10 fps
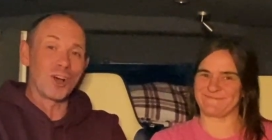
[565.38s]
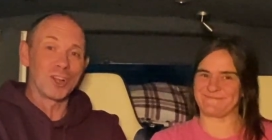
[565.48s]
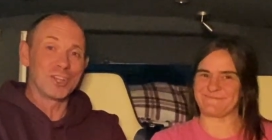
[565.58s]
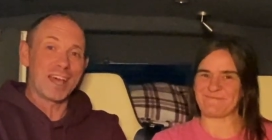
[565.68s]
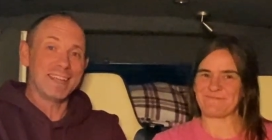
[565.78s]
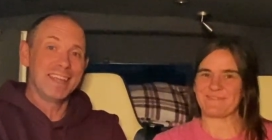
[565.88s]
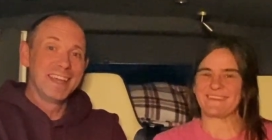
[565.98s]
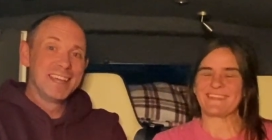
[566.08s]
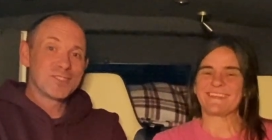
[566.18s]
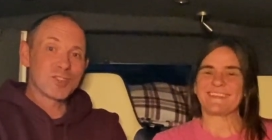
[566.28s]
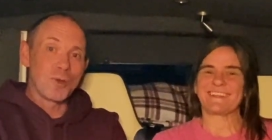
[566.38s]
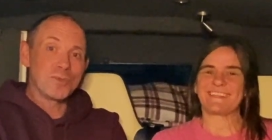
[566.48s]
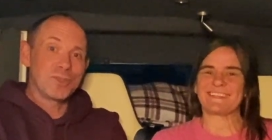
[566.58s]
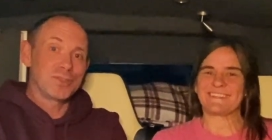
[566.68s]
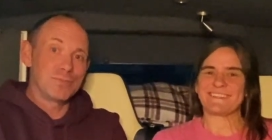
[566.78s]
Speaker 1: holiday. So,
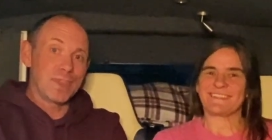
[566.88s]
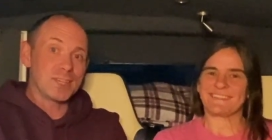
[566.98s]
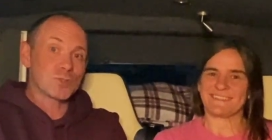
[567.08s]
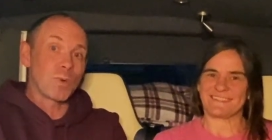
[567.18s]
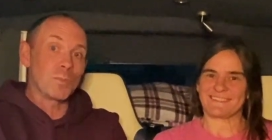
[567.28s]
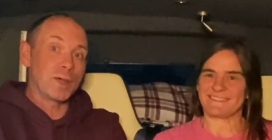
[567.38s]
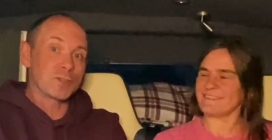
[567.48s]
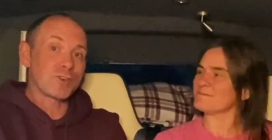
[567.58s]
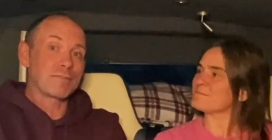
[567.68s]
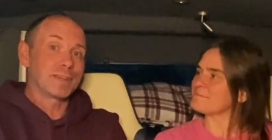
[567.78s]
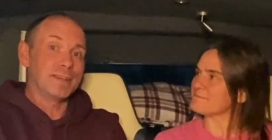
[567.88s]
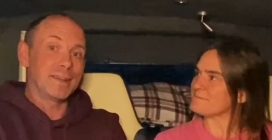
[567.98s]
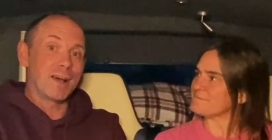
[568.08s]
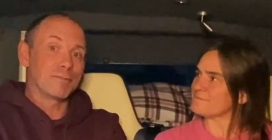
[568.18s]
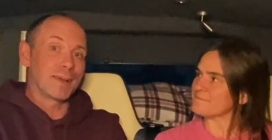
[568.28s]
this, when we're traveling in
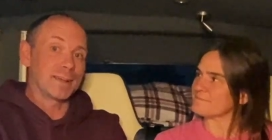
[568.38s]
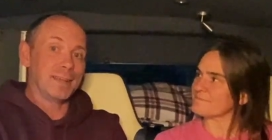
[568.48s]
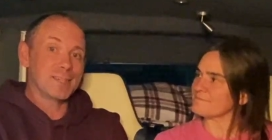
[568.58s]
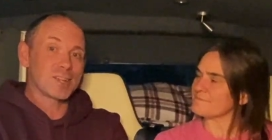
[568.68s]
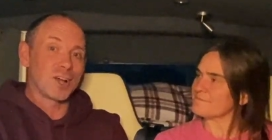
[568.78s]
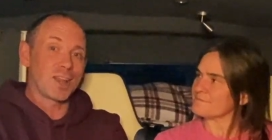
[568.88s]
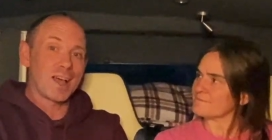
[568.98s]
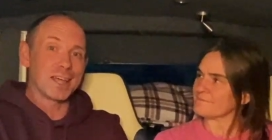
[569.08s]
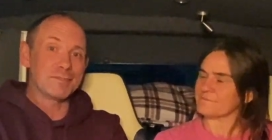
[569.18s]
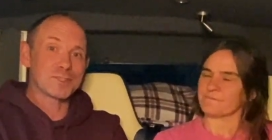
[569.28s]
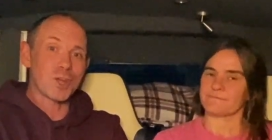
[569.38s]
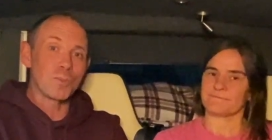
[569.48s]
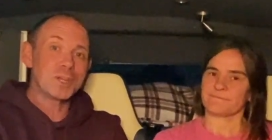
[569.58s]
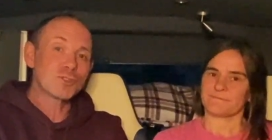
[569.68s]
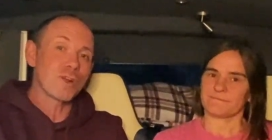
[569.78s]
our van, is our life. So,
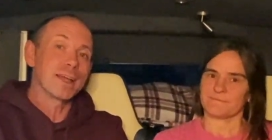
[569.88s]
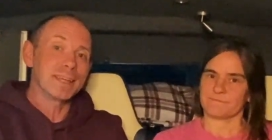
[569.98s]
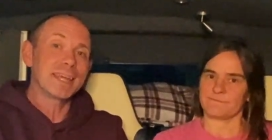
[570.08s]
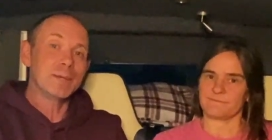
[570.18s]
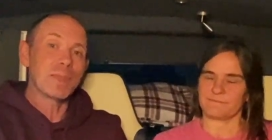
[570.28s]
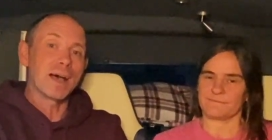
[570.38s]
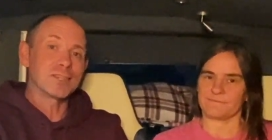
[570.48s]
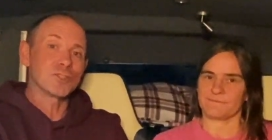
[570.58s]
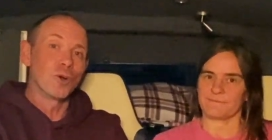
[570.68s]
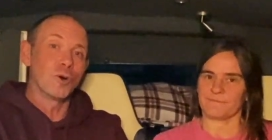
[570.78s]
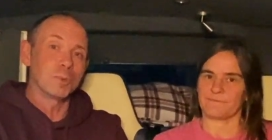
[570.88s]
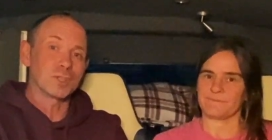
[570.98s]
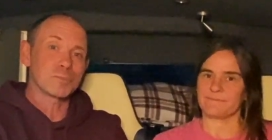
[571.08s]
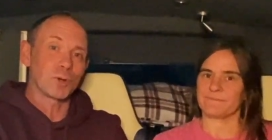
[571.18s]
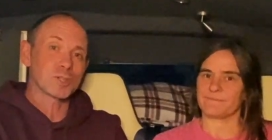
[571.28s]
we try and keep that as normal
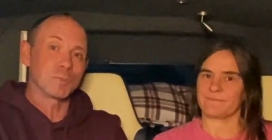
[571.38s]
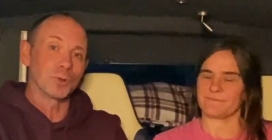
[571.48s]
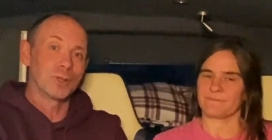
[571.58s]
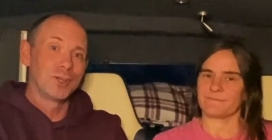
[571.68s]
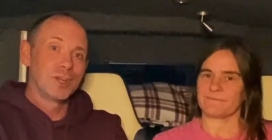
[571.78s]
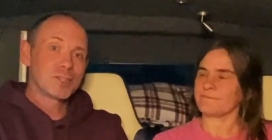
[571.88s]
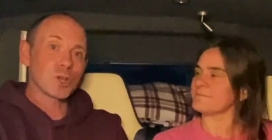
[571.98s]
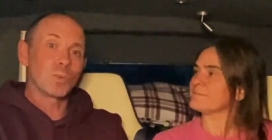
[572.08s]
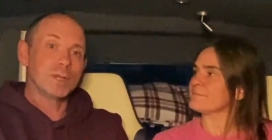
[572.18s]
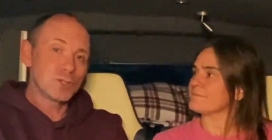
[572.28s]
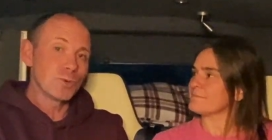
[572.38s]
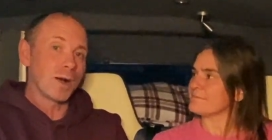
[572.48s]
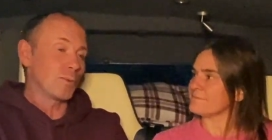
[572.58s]
as possible. So, we do our